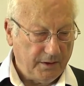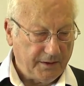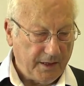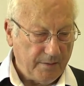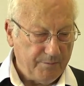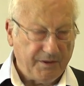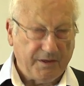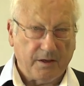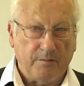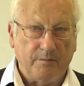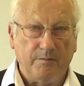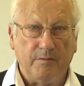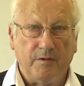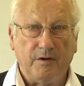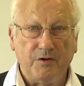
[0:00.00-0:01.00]
can
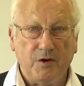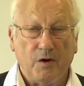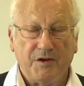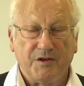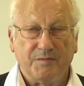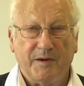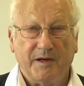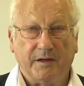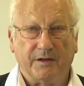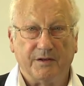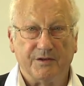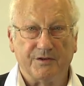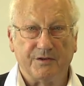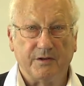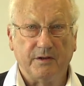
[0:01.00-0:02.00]
become knowledge
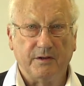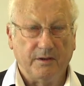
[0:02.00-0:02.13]
makers,